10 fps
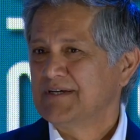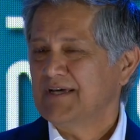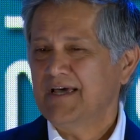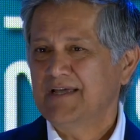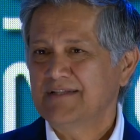
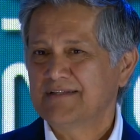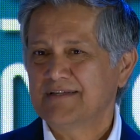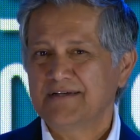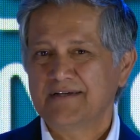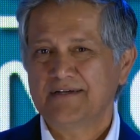And,
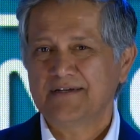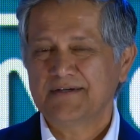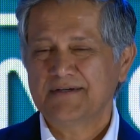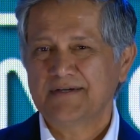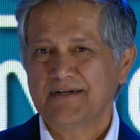
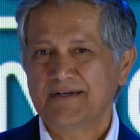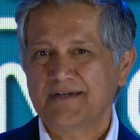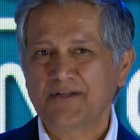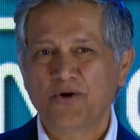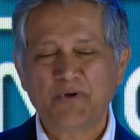
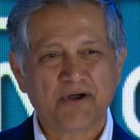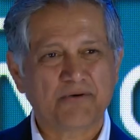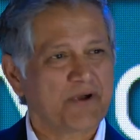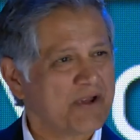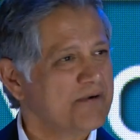you know,
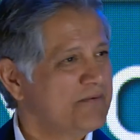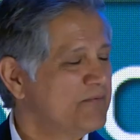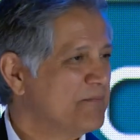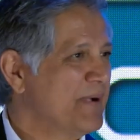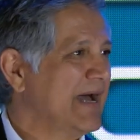we're here,
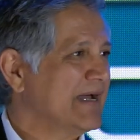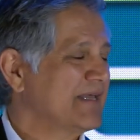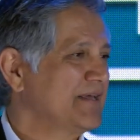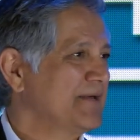we're back.